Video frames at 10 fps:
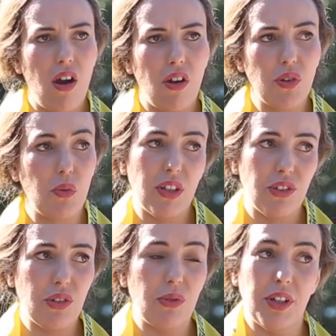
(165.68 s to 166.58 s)
are the
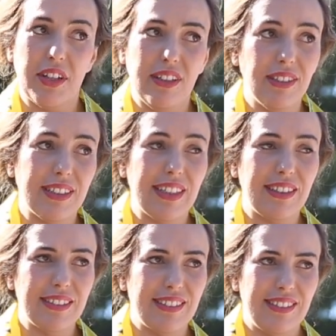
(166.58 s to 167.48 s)
ones who are
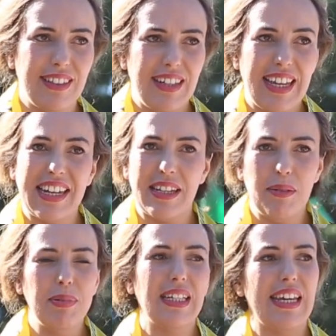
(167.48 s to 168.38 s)
guilty and
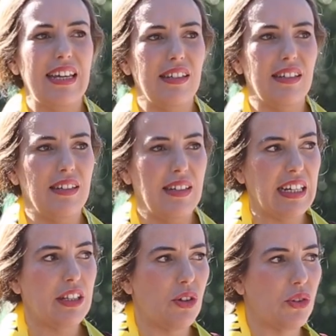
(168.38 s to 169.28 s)
implicated
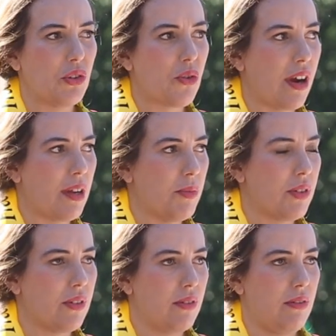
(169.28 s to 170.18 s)
in those
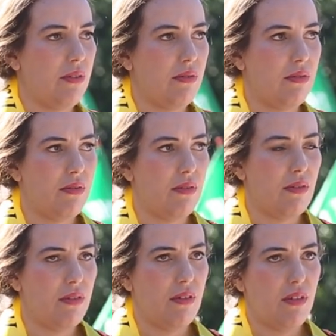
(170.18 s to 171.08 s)
crimes.
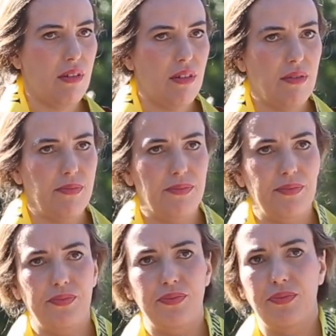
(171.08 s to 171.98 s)
Yeah.
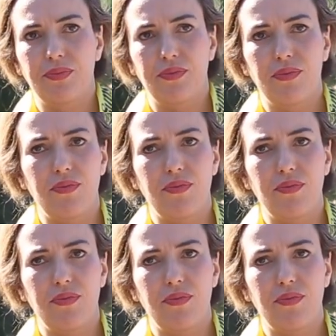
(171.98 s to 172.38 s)
Yeah.